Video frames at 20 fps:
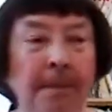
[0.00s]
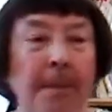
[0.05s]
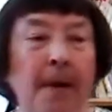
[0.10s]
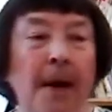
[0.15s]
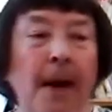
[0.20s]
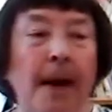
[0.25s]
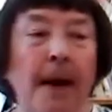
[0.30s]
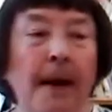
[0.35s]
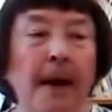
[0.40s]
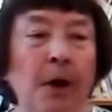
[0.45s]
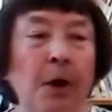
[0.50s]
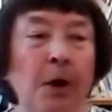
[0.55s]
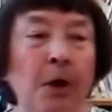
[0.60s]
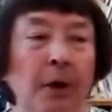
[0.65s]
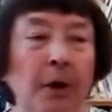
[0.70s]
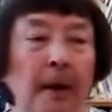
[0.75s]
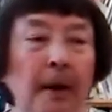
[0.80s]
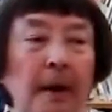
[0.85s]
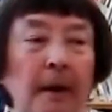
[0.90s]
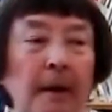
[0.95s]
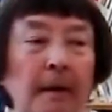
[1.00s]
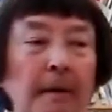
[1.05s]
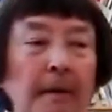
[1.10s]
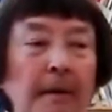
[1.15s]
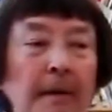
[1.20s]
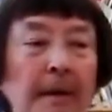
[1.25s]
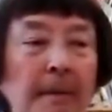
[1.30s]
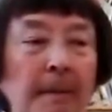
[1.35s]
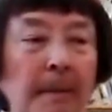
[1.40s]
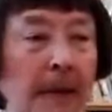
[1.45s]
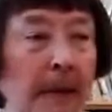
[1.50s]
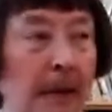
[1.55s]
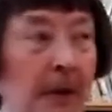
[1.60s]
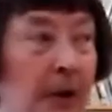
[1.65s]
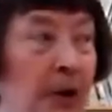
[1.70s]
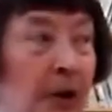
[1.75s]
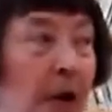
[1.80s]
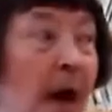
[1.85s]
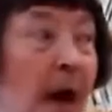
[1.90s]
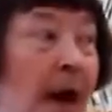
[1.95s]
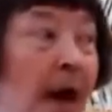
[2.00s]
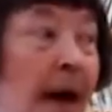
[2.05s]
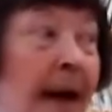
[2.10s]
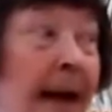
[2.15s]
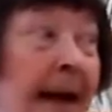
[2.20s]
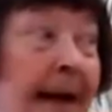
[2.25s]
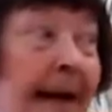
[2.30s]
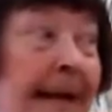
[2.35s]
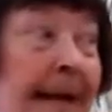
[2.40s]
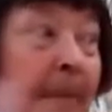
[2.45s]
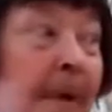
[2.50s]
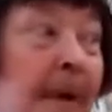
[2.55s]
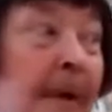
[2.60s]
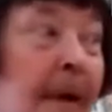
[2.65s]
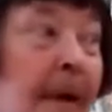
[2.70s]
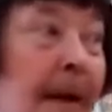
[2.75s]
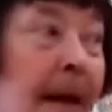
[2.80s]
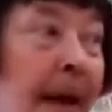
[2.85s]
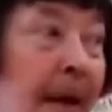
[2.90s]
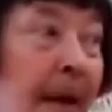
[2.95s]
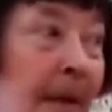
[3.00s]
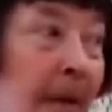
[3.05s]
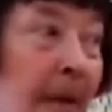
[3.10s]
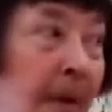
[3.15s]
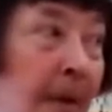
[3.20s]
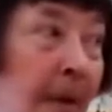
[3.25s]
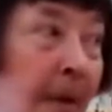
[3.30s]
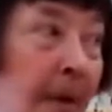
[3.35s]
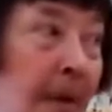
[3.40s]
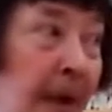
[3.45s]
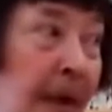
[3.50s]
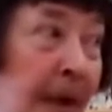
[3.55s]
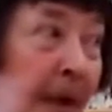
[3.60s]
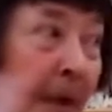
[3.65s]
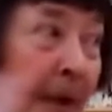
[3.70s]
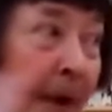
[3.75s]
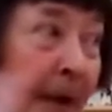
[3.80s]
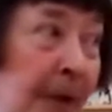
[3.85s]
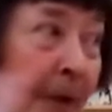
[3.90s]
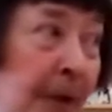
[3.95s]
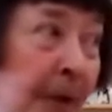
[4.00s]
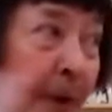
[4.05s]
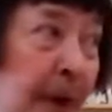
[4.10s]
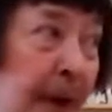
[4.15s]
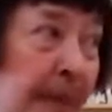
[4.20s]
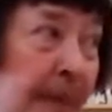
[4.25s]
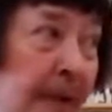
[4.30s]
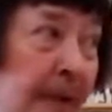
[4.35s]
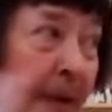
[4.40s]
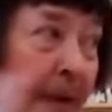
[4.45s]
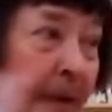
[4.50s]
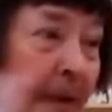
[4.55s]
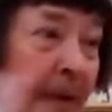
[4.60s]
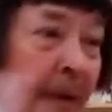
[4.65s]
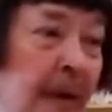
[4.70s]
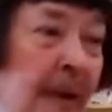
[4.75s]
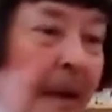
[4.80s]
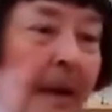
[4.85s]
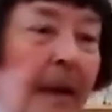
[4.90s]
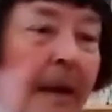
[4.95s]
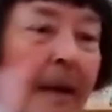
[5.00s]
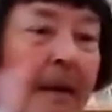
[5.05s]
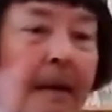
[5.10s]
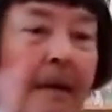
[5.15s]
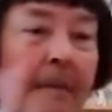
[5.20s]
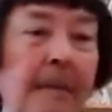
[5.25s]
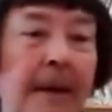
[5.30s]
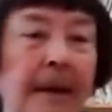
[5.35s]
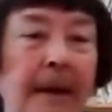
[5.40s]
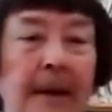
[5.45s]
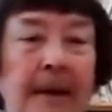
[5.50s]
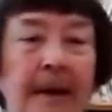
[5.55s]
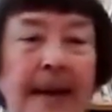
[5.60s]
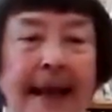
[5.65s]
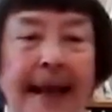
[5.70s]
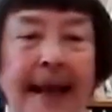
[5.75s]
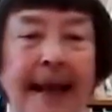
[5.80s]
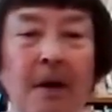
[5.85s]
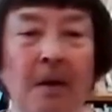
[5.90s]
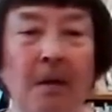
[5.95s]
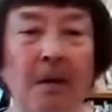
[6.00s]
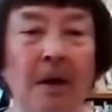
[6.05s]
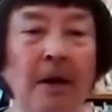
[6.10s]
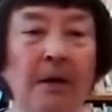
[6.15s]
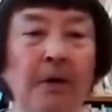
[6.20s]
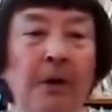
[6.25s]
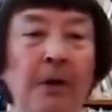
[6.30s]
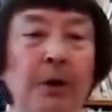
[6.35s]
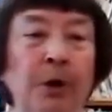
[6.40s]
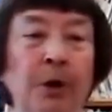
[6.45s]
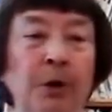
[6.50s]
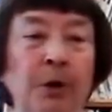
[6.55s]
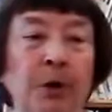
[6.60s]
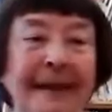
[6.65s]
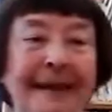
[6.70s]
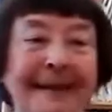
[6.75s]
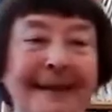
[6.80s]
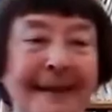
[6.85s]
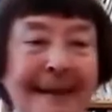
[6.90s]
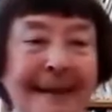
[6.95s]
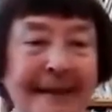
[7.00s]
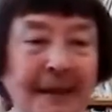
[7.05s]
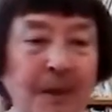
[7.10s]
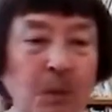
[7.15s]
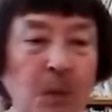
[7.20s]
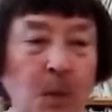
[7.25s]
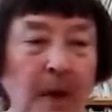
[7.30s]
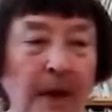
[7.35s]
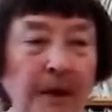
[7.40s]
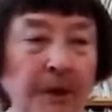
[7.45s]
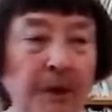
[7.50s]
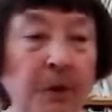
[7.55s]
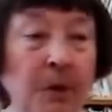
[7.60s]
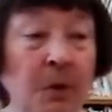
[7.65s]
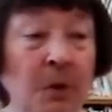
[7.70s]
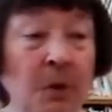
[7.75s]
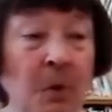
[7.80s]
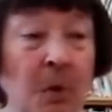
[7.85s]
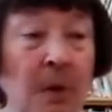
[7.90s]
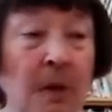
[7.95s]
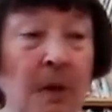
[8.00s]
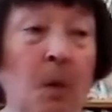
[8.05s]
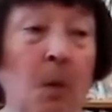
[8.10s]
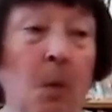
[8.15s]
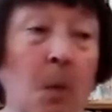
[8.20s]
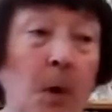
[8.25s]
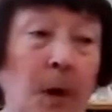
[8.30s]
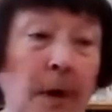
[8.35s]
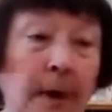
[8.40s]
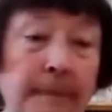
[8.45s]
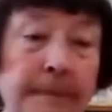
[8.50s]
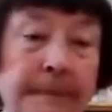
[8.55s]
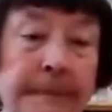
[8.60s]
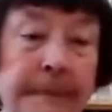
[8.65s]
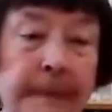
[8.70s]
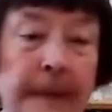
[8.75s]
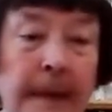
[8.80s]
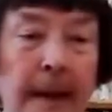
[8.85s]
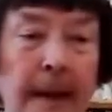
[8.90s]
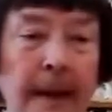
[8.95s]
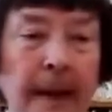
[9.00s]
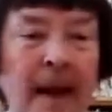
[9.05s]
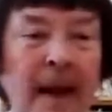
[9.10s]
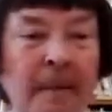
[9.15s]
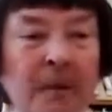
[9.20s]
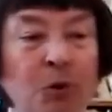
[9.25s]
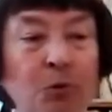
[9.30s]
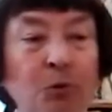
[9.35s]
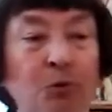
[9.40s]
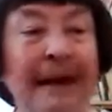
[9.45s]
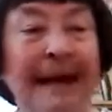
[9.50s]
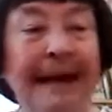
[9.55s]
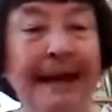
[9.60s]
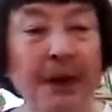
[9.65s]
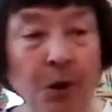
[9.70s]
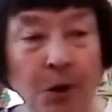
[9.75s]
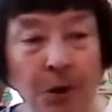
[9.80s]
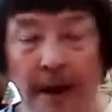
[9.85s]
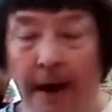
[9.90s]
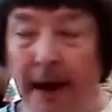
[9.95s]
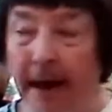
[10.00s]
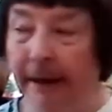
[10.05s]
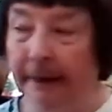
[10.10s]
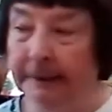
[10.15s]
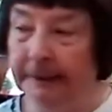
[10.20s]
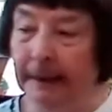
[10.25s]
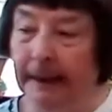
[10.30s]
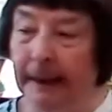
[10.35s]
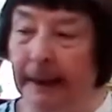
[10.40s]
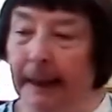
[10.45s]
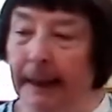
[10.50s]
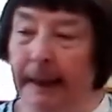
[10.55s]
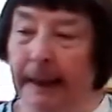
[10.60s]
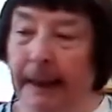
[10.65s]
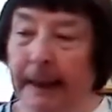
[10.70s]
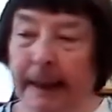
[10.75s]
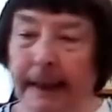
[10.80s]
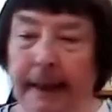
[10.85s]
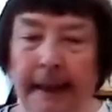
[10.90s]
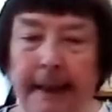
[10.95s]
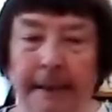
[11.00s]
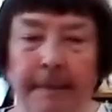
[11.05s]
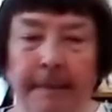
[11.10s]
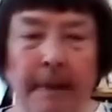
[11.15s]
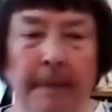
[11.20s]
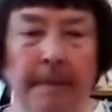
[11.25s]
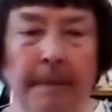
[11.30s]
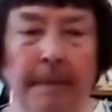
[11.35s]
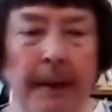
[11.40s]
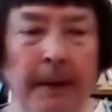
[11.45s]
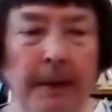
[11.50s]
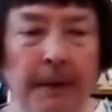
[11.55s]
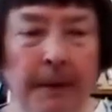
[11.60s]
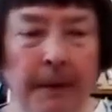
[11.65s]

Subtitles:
By early to the middle of July, depending on how early you got your crops in, depending on how the early season was, cool, warm, how much rain you got. By